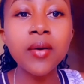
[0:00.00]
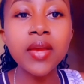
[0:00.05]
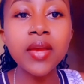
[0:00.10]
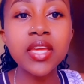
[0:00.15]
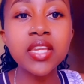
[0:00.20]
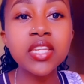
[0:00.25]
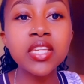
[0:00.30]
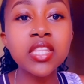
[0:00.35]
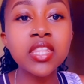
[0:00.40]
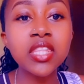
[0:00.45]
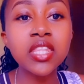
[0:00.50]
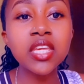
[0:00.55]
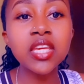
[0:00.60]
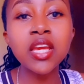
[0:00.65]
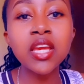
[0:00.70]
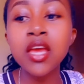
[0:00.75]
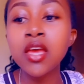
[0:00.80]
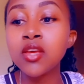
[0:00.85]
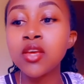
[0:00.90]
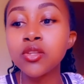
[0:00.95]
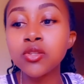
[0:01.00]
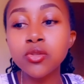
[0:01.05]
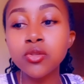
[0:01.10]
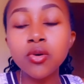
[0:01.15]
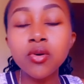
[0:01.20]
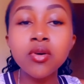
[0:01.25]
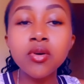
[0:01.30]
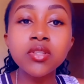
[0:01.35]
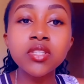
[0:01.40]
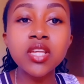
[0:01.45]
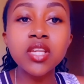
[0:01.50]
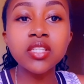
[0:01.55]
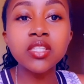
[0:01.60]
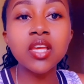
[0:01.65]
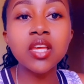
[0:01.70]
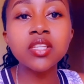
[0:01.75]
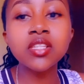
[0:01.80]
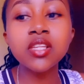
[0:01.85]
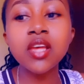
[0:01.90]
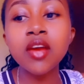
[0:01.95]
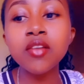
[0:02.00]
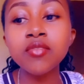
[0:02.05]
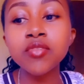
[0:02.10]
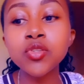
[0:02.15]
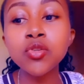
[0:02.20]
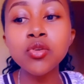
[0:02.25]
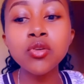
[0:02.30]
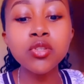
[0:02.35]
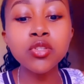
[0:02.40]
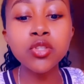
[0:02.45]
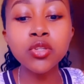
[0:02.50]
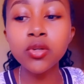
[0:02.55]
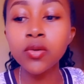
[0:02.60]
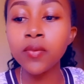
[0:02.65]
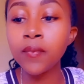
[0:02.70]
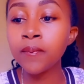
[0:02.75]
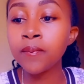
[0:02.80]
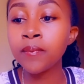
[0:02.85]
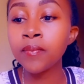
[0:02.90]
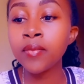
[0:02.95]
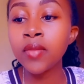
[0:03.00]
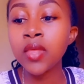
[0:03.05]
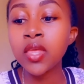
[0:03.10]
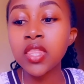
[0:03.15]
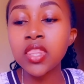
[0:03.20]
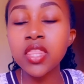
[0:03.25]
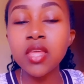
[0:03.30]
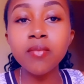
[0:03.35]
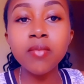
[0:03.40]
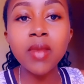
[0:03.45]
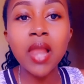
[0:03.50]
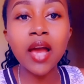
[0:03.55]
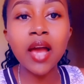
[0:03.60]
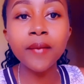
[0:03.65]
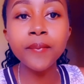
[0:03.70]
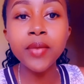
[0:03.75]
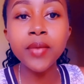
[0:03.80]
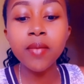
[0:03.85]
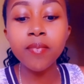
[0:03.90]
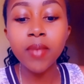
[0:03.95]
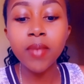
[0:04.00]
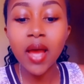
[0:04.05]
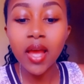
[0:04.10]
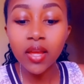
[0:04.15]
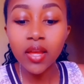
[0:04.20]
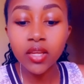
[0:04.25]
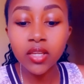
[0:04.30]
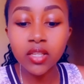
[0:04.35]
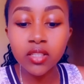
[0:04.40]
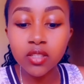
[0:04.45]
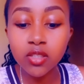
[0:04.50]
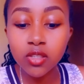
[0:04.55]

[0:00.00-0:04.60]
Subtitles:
anything. So just as I have told you, the black pepper, its